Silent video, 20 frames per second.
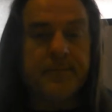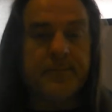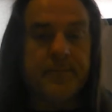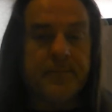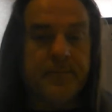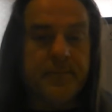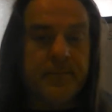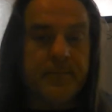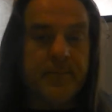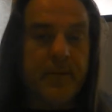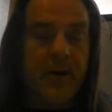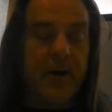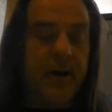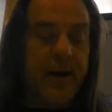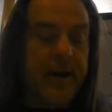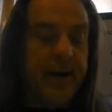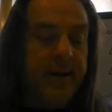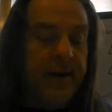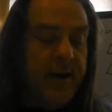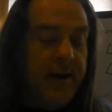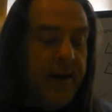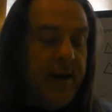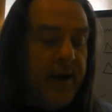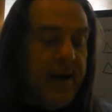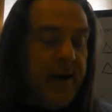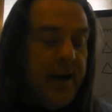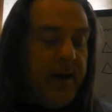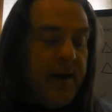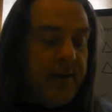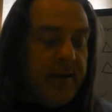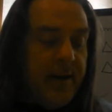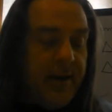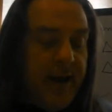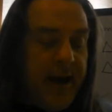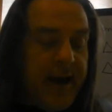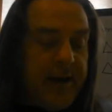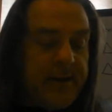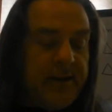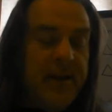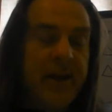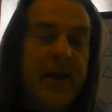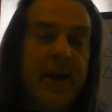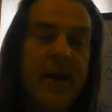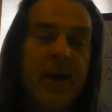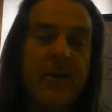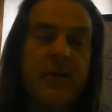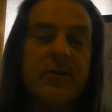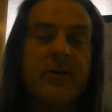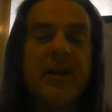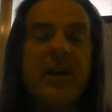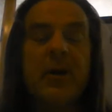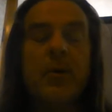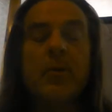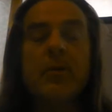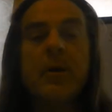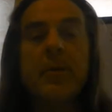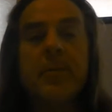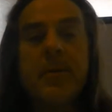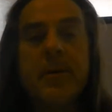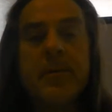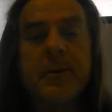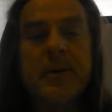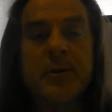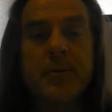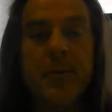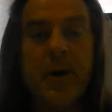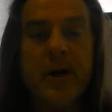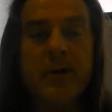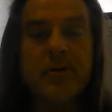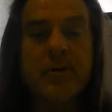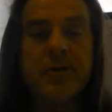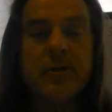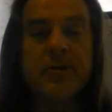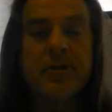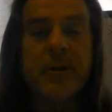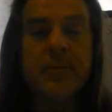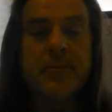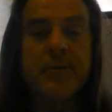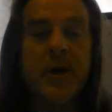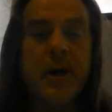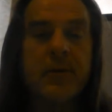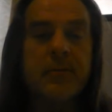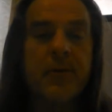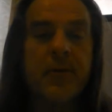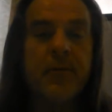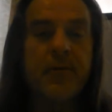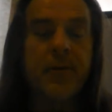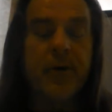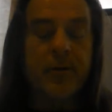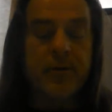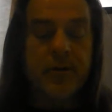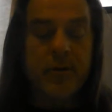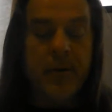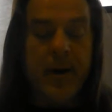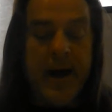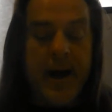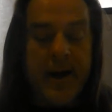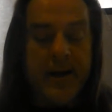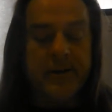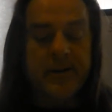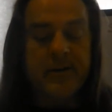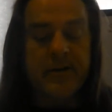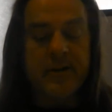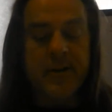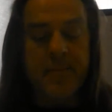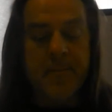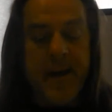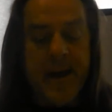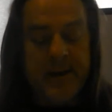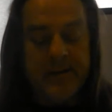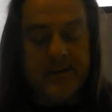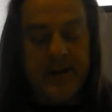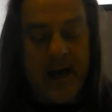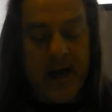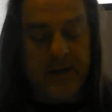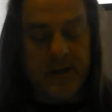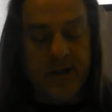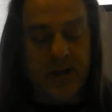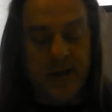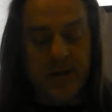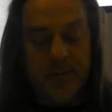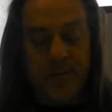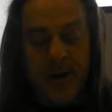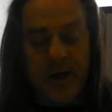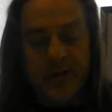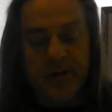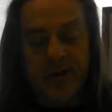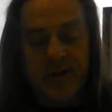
All right. The last thing here is the equilibrium expression, or sometimes referred to as the mass action expression.